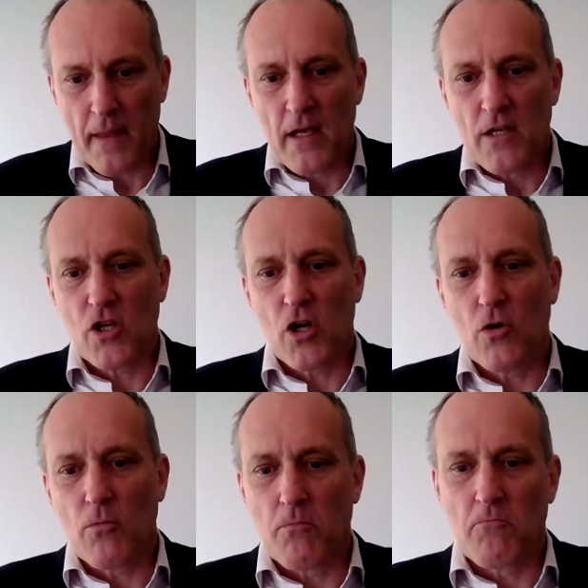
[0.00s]

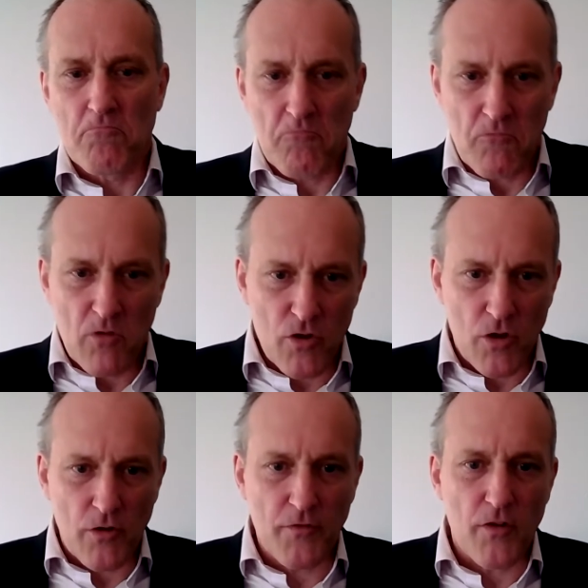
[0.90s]
So sort
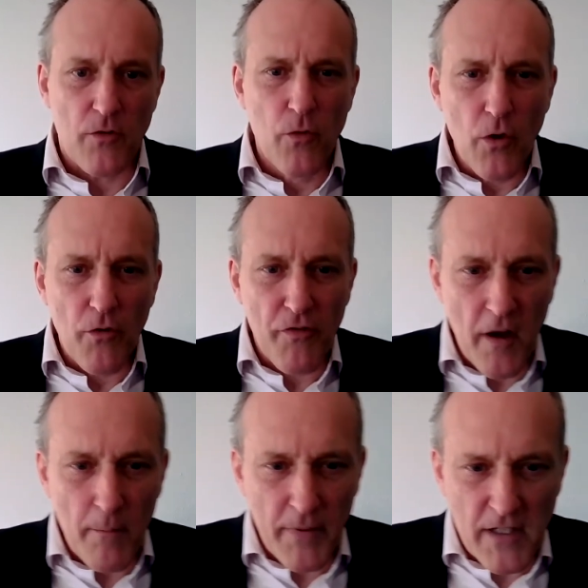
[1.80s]
of rule of
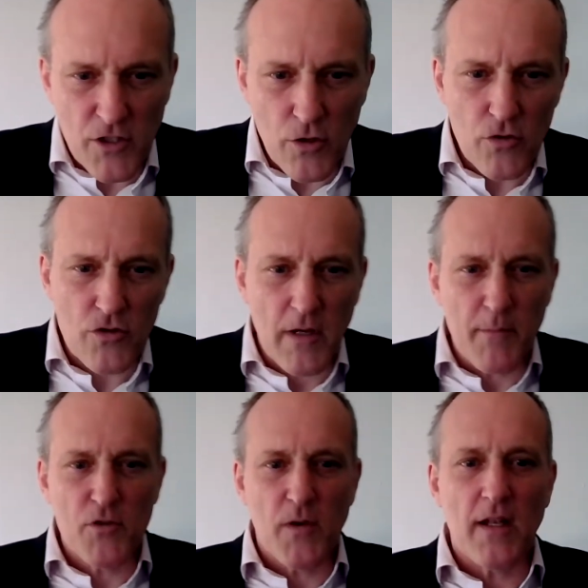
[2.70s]
thumb is use in
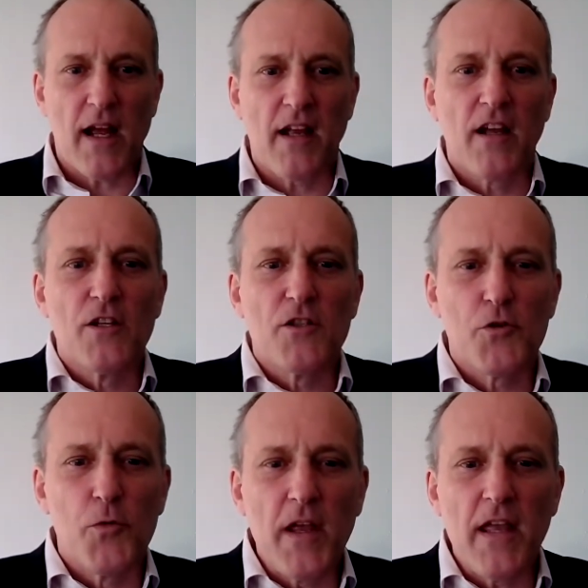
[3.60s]
between like
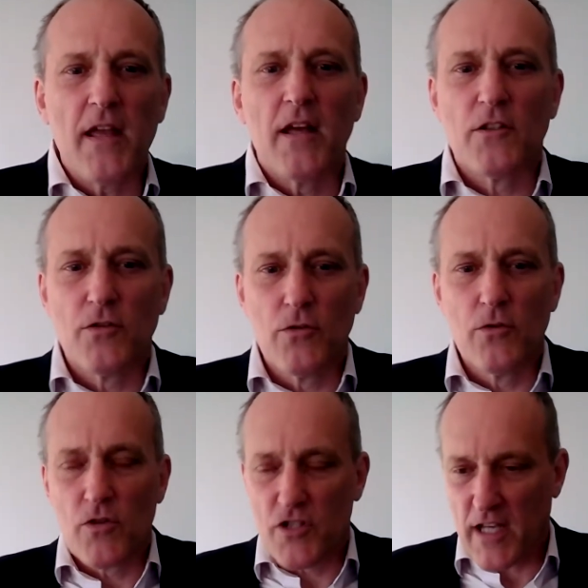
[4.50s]
3 to
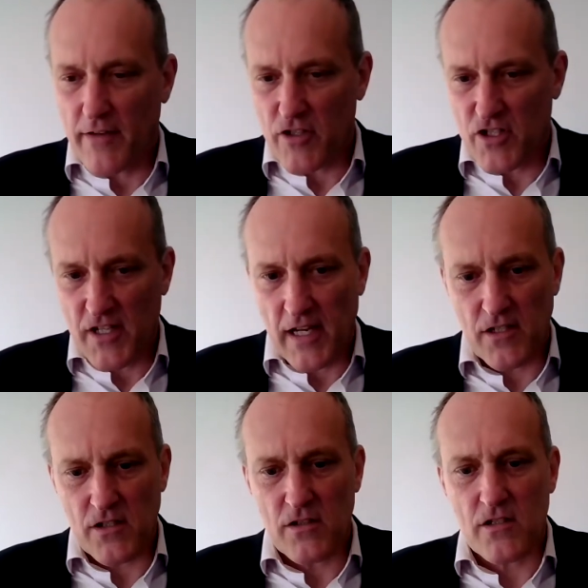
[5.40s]
7
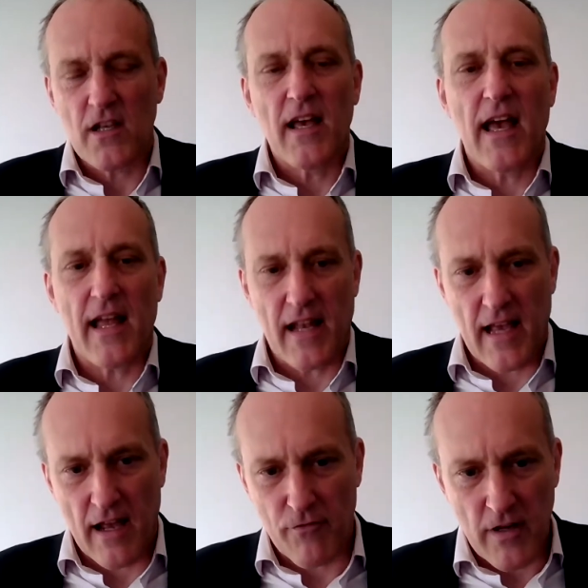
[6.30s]
sections at
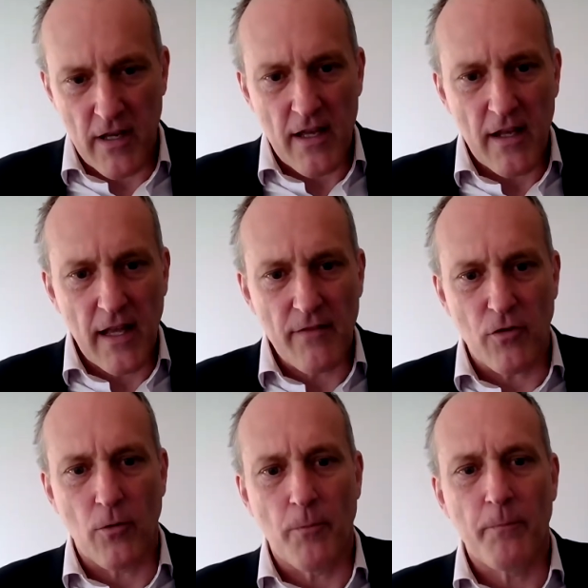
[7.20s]
every
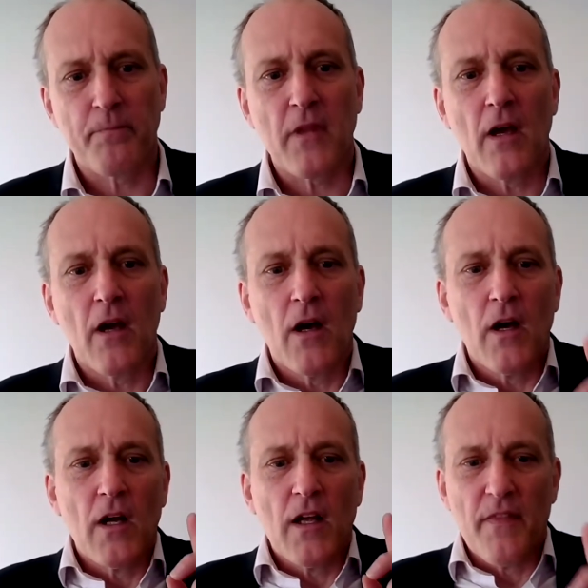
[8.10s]
level.
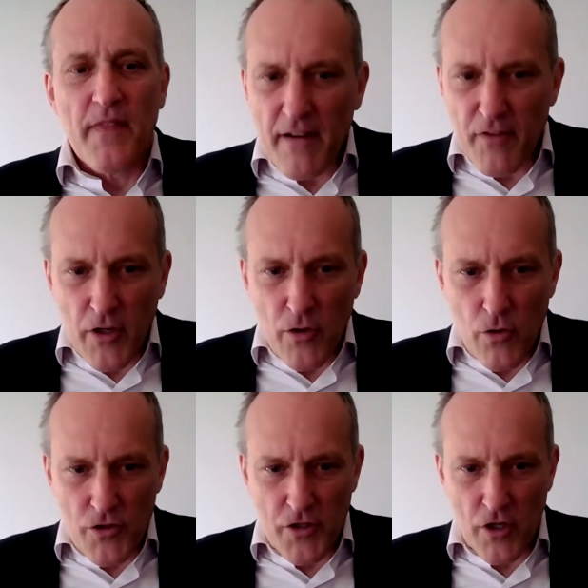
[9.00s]
Never
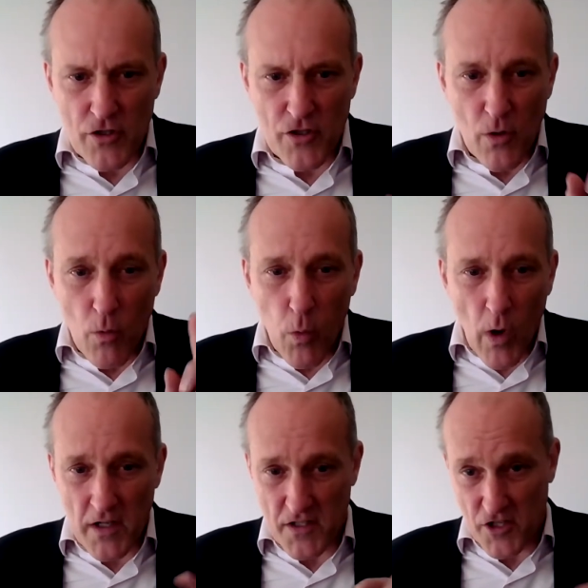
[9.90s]
use just
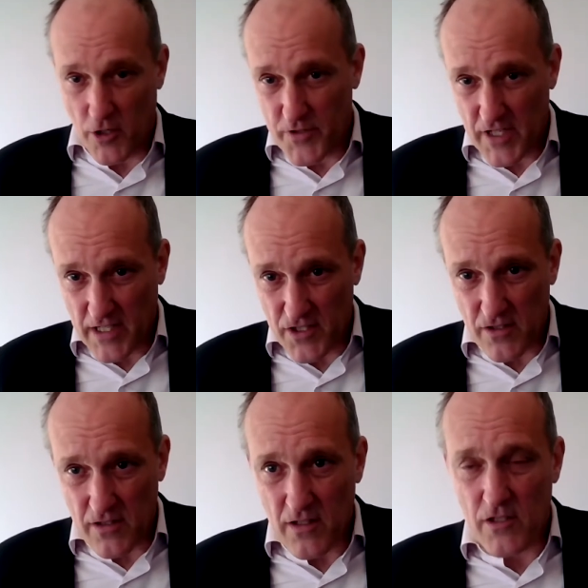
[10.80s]
one
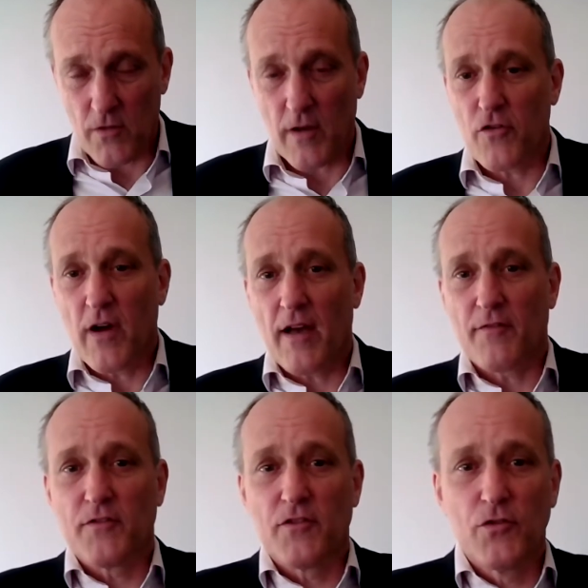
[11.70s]
subsection. So if you have
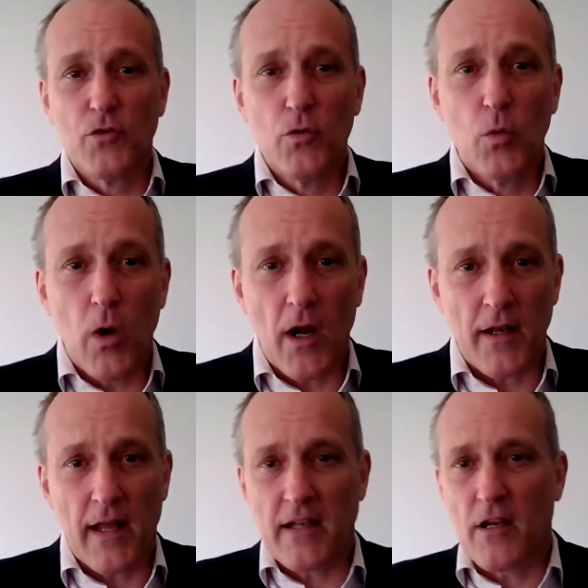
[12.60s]
2, 1
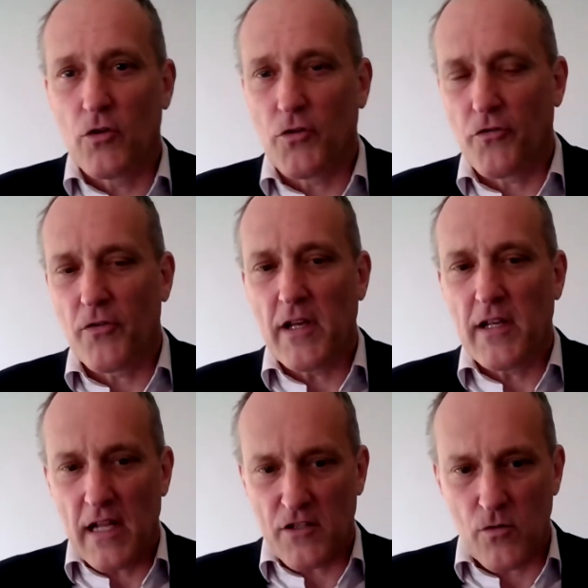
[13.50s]
and go to 3,
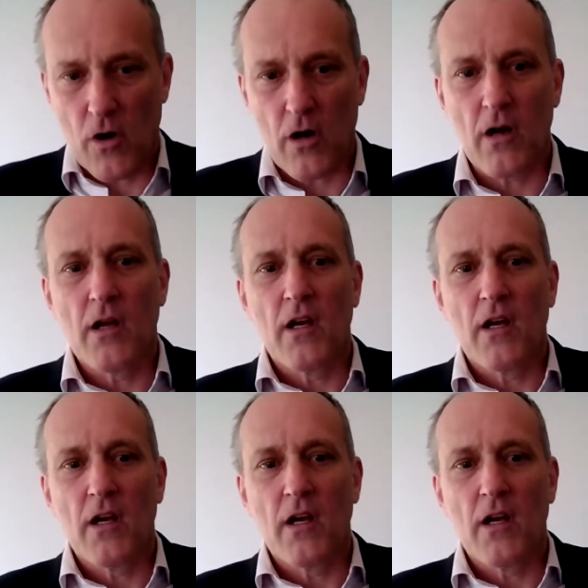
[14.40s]
that's wrong.